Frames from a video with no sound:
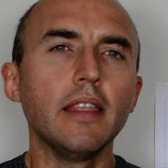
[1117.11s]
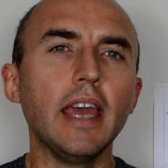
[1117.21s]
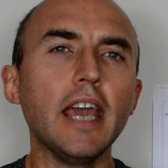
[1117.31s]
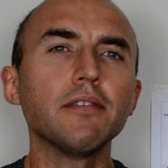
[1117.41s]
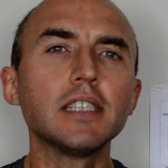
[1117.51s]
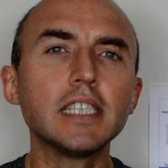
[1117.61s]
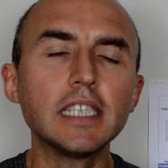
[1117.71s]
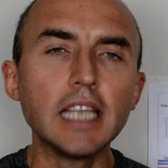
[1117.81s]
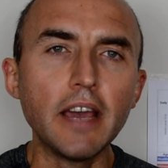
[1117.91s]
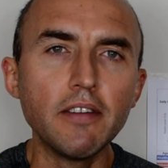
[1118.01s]
They have
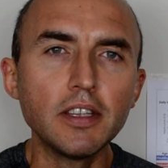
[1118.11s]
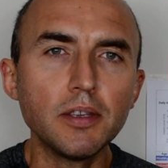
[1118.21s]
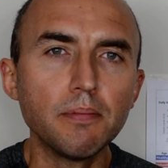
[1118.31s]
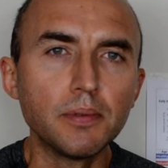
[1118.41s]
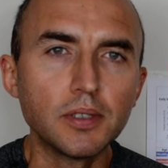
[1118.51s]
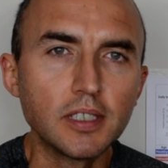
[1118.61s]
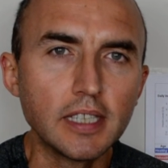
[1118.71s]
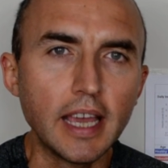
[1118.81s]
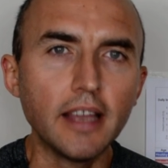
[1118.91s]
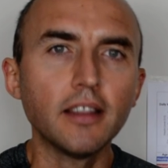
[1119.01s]

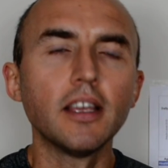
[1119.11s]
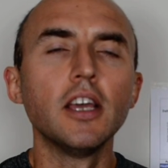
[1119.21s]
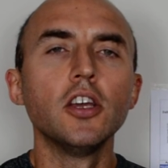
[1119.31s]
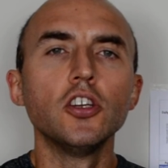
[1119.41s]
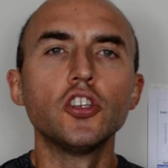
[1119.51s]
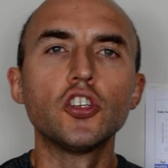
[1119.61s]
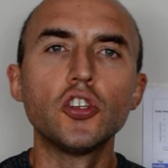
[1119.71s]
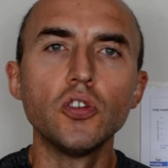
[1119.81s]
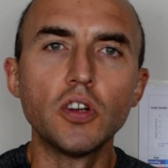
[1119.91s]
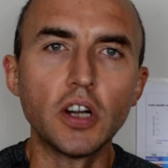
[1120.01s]
70%
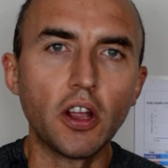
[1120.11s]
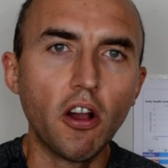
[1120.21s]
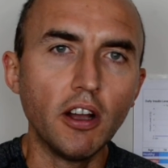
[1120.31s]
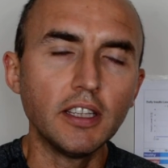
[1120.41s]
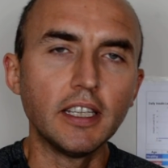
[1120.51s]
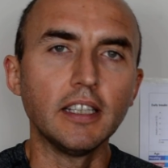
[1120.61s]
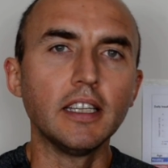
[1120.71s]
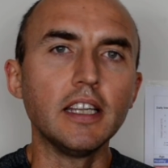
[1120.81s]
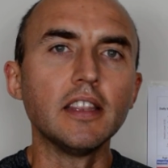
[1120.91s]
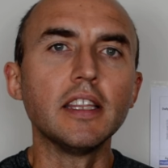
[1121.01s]
sugar
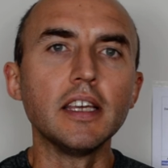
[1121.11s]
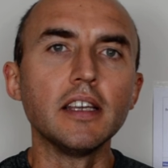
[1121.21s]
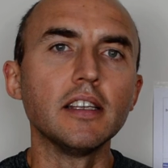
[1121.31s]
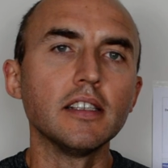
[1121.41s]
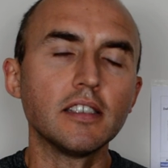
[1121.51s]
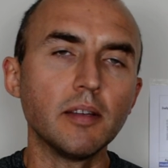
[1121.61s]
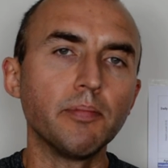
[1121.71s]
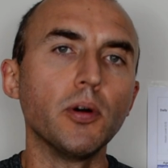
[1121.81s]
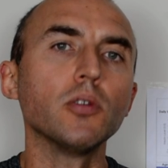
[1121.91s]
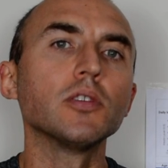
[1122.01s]
content in the
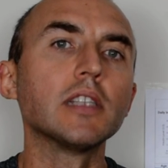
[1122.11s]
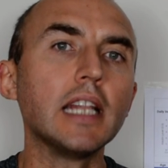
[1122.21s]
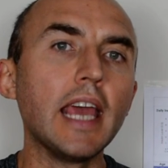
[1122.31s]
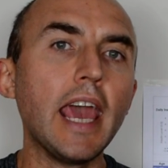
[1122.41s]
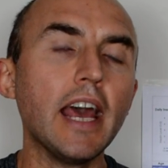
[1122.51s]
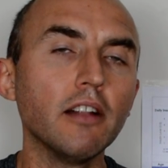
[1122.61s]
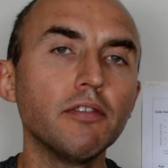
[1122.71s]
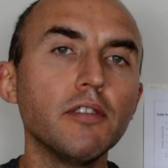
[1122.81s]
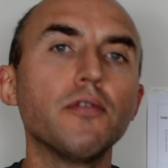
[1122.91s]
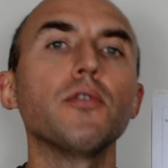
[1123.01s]
supposedly
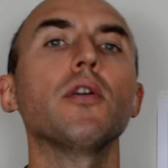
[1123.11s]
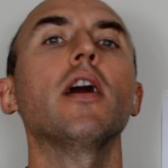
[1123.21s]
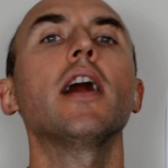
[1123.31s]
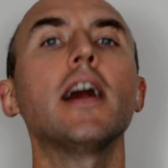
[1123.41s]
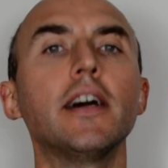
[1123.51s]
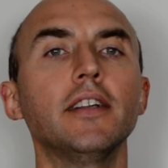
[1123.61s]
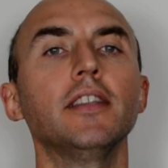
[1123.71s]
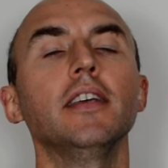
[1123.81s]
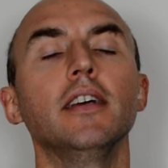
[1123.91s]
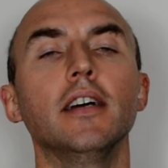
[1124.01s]
healthy for your
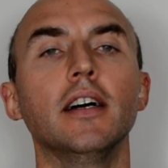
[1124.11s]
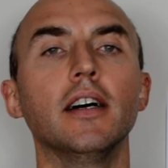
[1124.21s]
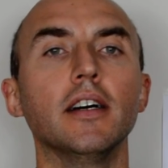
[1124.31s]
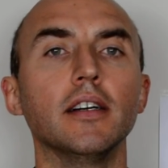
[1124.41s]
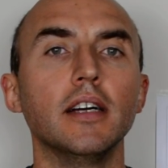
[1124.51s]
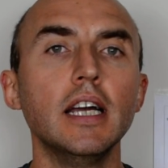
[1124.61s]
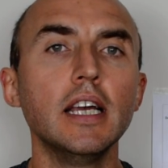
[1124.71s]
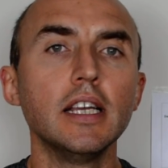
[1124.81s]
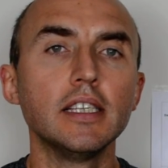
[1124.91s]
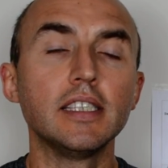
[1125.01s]
heart
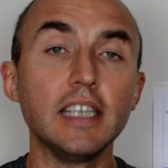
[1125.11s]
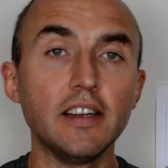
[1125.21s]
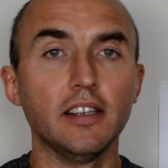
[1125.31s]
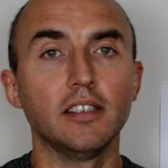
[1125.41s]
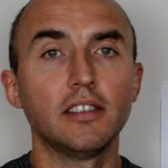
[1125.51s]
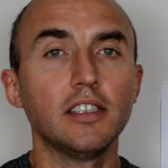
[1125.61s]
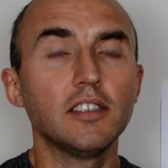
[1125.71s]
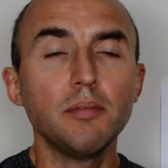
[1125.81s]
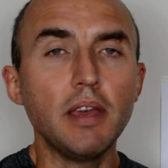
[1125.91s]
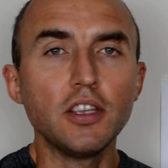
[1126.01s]
cereals.
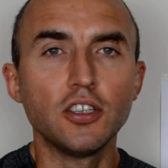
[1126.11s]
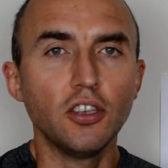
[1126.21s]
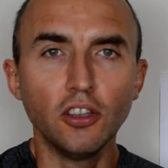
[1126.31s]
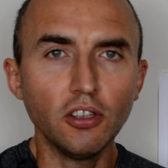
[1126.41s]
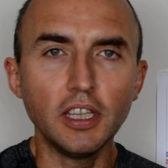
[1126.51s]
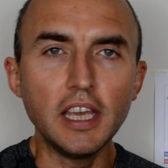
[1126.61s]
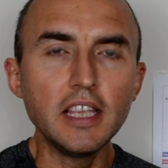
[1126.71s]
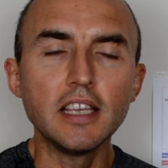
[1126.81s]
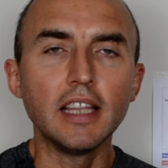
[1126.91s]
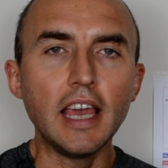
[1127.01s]
Just imagine, you're not
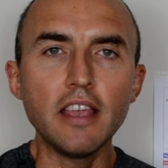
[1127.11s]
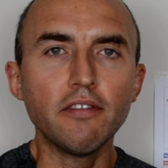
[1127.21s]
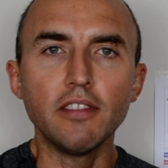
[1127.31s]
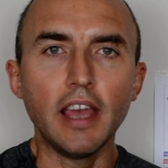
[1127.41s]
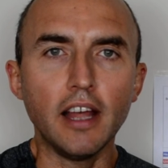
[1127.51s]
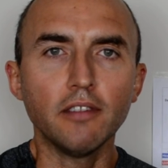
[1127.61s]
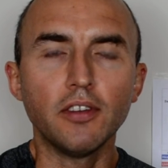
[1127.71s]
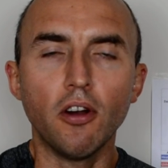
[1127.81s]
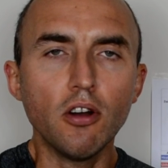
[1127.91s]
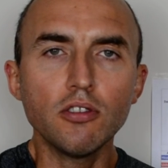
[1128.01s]
eating anything
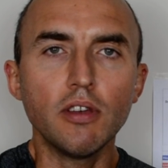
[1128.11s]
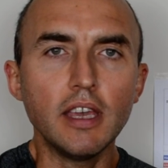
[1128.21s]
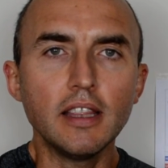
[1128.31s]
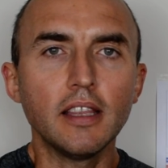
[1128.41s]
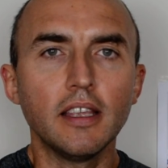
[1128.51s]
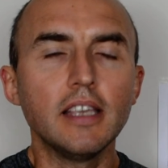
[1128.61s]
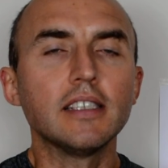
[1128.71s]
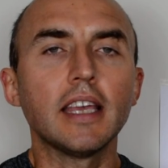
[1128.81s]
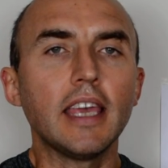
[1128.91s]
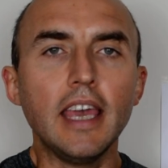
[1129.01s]
healthy. All you eat
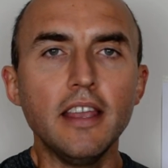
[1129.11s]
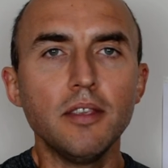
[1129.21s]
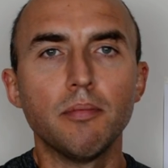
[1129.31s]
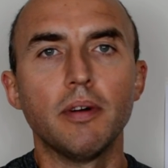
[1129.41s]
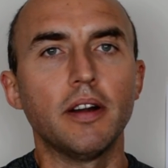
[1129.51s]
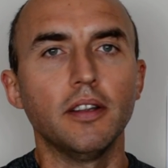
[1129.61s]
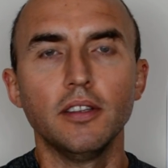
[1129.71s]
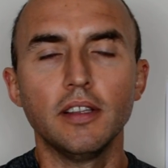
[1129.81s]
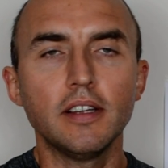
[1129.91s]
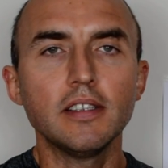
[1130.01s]
is a candy bar.
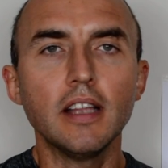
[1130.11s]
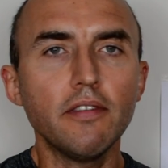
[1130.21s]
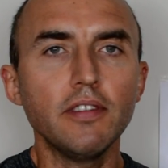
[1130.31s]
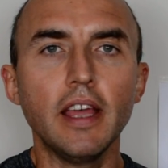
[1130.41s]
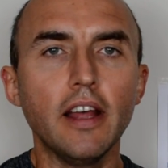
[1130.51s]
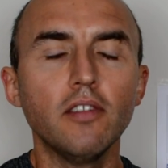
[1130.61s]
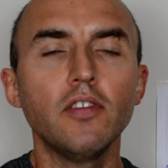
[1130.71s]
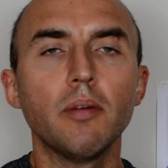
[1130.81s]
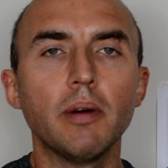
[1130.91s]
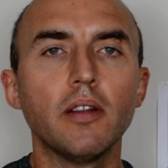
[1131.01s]
There is nothing
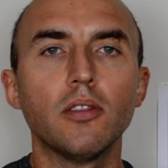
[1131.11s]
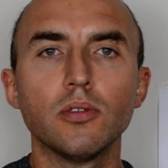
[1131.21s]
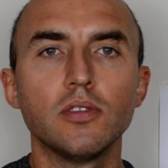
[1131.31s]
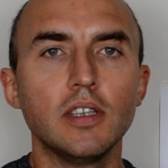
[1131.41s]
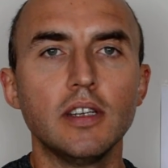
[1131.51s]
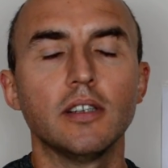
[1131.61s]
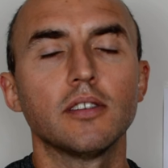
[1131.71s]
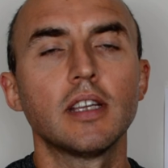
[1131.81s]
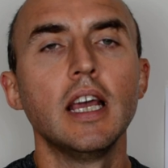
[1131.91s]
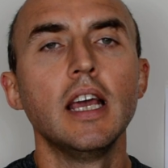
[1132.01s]
healthy about those
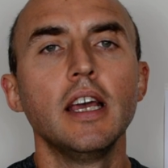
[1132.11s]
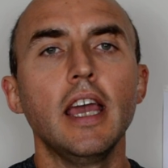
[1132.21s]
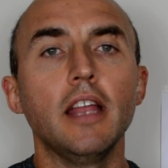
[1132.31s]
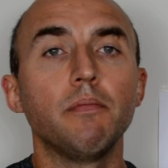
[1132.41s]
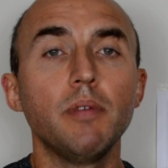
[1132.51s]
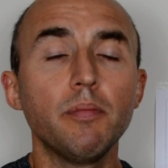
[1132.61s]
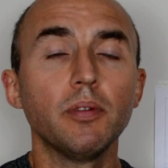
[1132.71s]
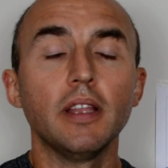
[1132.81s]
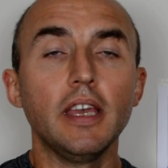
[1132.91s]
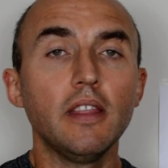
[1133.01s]
cereals. And
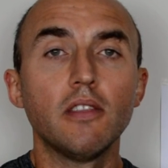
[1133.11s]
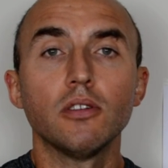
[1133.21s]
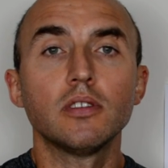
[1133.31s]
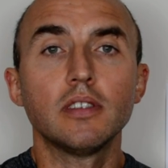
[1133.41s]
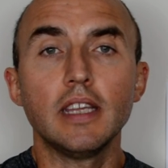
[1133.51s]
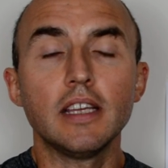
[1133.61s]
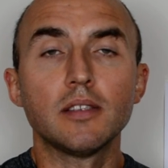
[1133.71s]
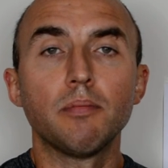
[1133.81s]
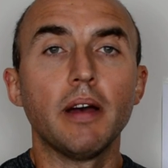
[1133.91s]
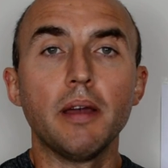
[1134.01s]
people eat those
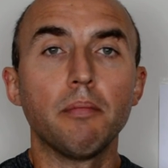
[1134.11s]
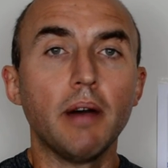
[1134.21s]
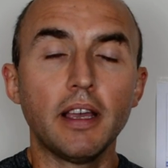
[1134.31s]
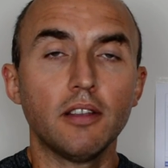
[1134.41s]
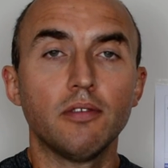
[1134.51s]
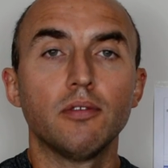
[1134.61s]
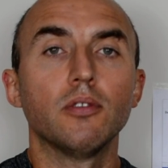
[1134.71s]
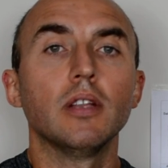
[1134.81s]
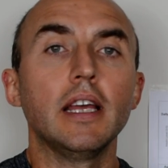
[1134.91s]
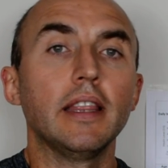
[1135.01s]
things by a
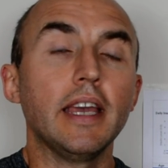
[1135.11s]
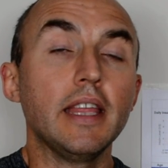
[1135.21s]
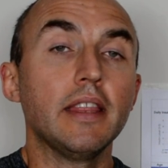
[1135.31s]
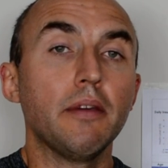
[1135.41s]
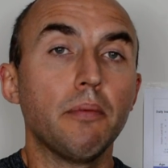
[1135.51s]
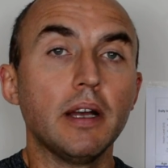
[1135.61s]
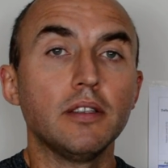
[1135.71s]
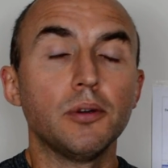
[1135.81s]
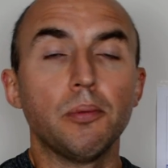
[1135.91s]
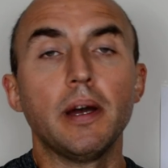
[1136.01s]
bucketful, and then they
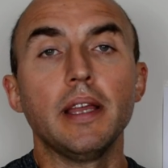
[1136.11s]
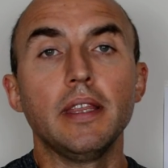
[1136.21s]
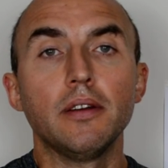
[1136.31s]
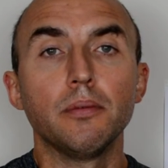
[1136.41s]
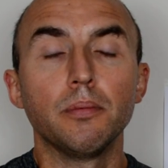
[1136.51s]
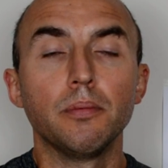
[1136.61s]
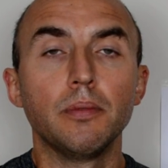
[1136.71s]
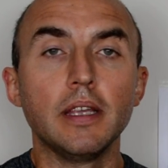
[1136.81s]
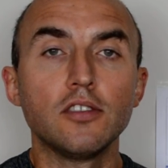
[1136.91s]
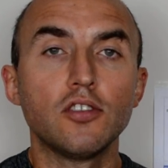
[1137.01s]
wonder why
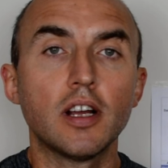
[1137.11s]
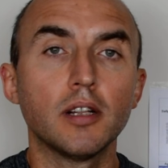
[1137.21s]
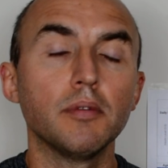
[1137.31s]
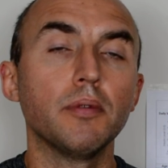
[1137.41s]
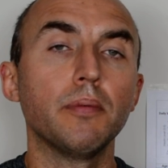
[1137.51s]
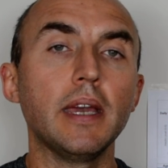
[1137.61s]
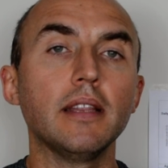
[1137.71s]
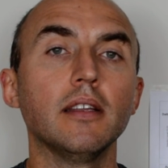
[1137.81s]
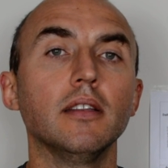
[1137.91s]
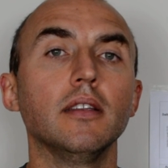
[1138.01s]
they struggle with
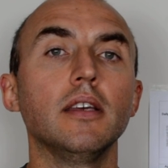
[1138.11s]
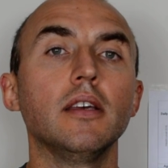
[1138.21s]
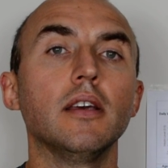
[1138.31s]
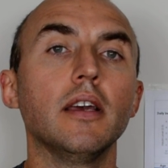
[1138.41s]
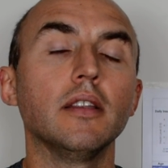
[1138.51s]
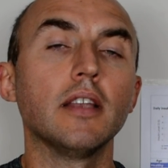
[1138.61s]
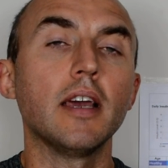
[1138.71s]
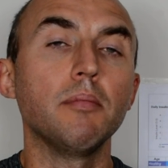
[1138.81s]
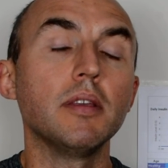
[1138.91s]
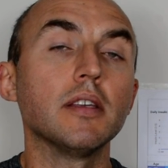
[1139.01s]
weight and
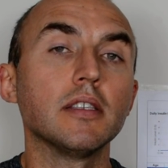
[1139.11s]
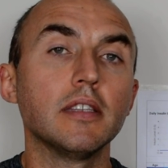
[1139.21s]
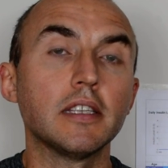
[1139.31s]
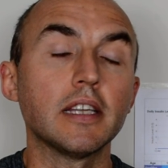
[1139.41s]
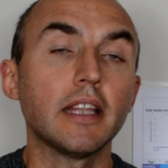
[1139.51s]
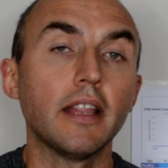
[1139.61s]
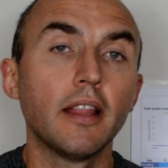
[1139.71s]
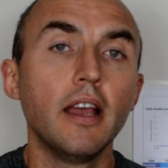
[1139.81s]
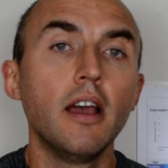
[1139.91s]
diabetes and things like that.